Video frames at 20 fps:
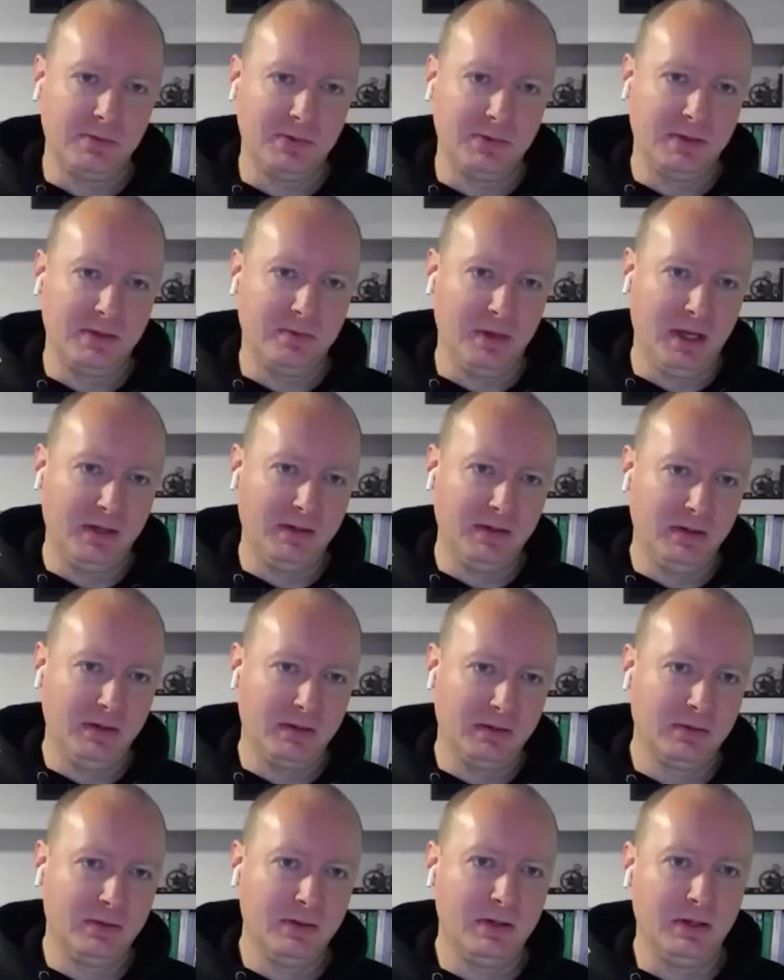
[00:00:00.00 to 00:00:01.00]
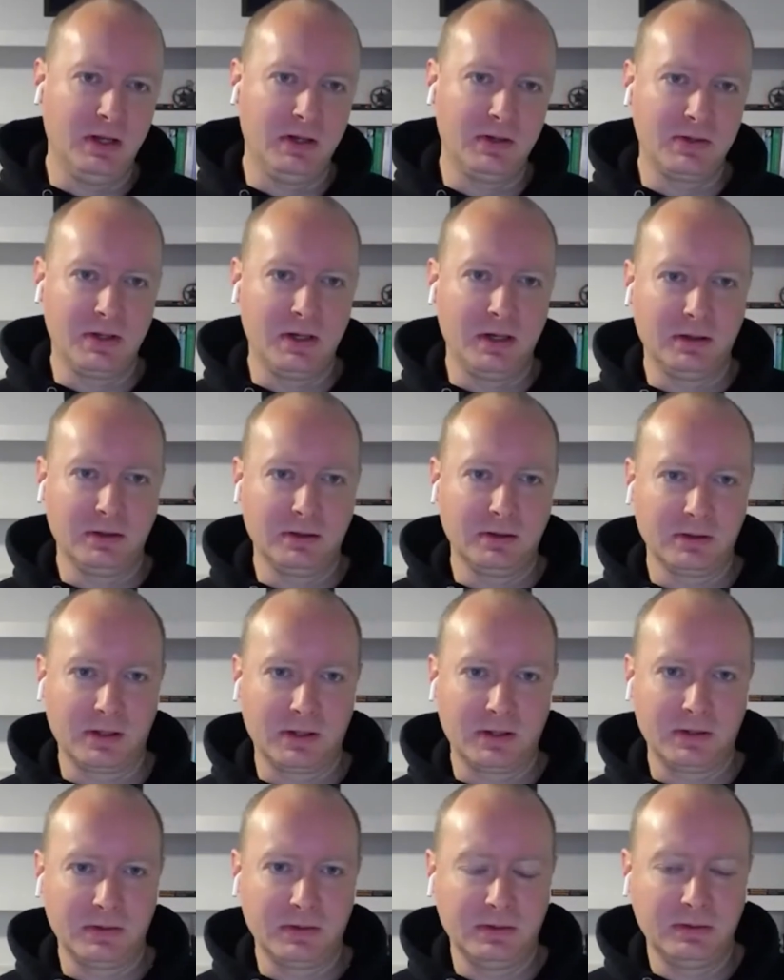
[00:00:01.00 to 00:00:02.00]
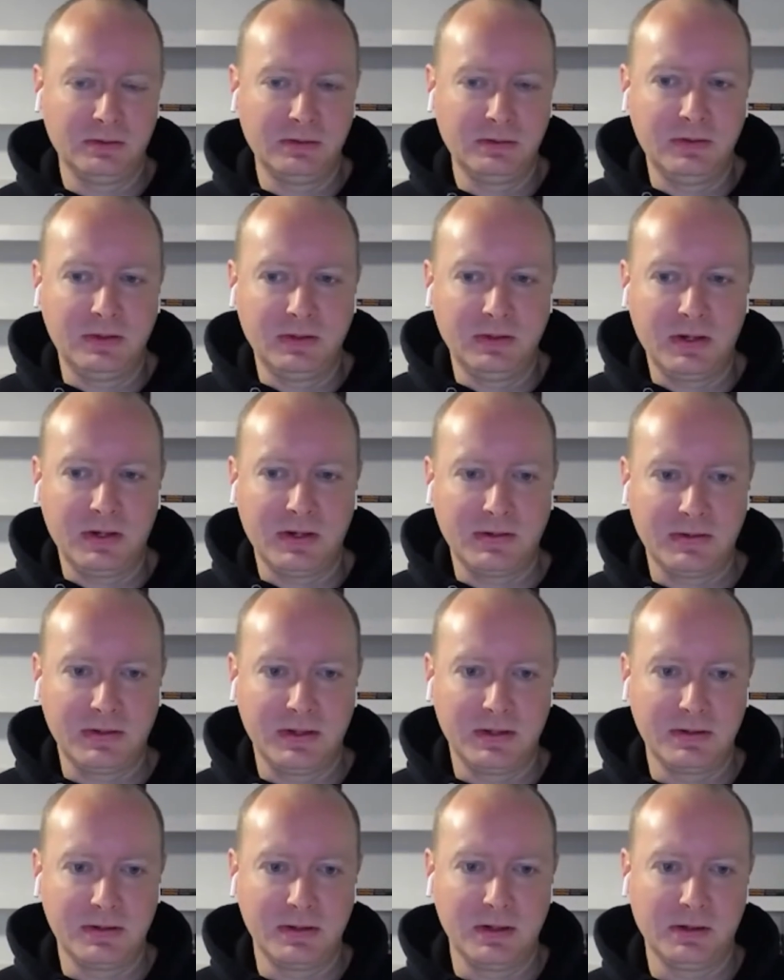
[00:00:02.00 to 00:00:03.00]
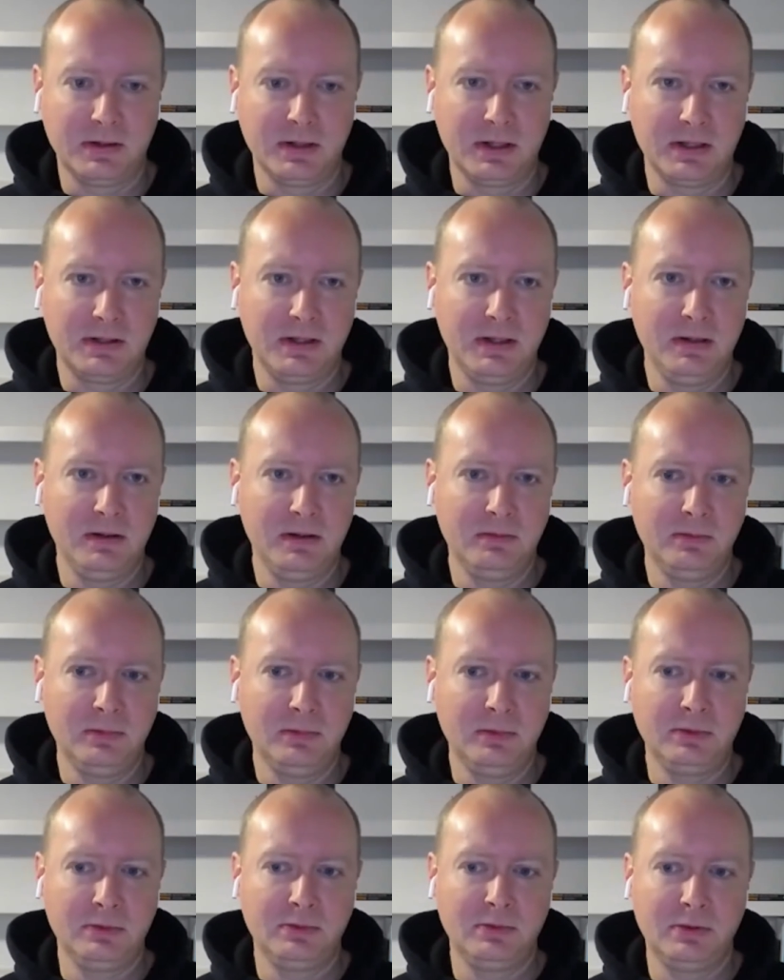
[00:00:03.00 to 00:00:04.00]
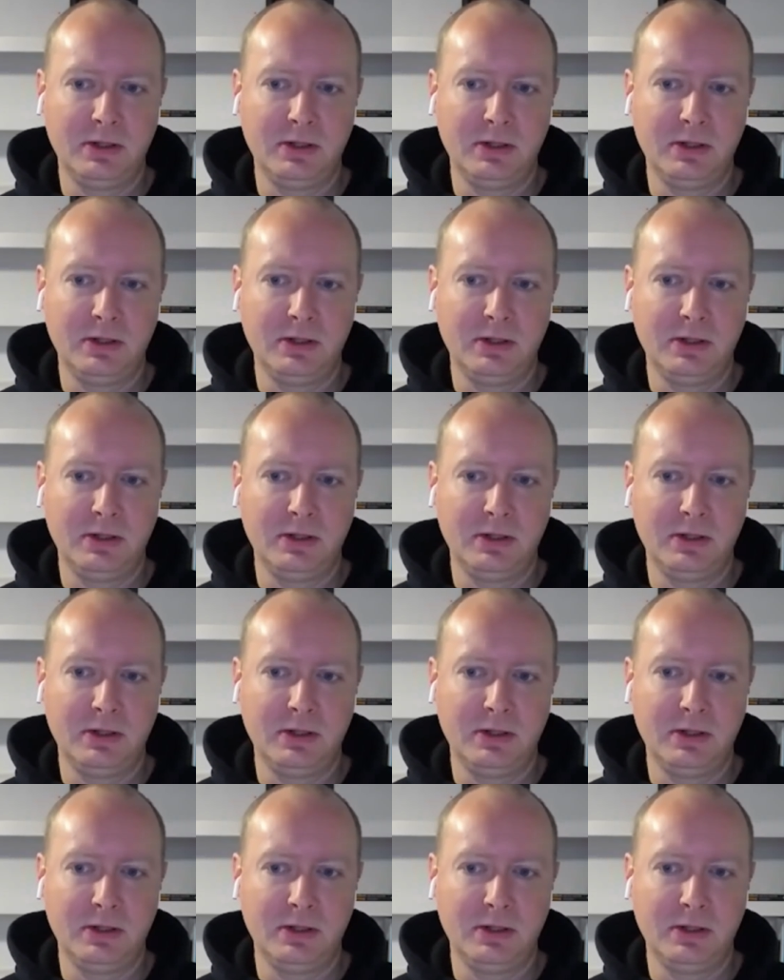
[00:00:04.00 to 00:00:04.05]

Tim Hansen, an engineer on the cost engineering team